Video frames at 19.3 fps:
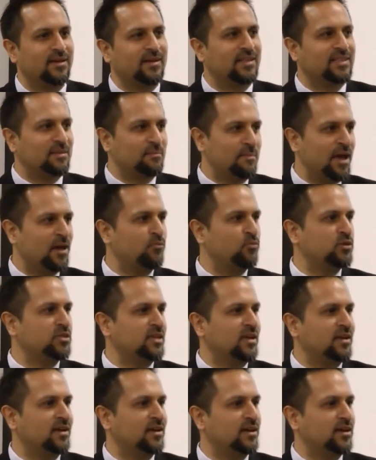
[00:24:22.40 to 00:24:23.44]
The man was
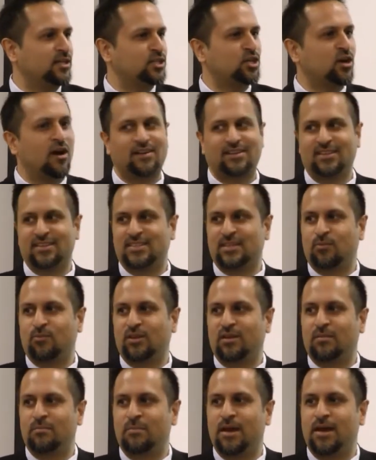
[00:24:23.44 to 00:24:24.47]
shocked and
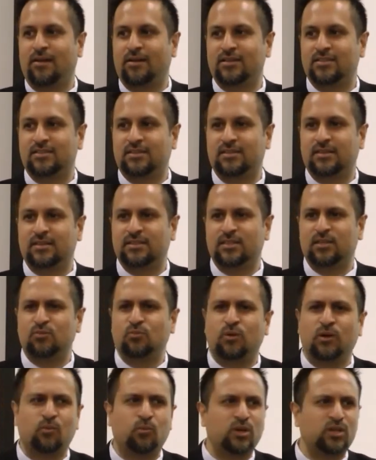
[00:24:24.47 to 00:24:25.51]
somewhat embarrassed. He said,
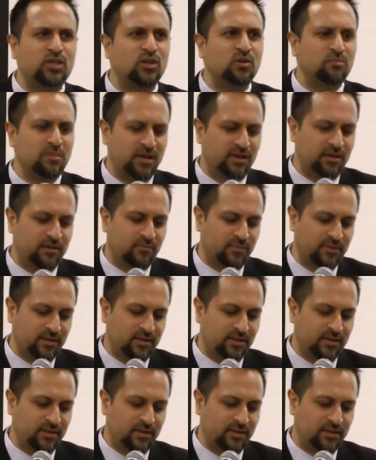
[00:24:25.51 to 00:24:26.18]
what, what do you mean?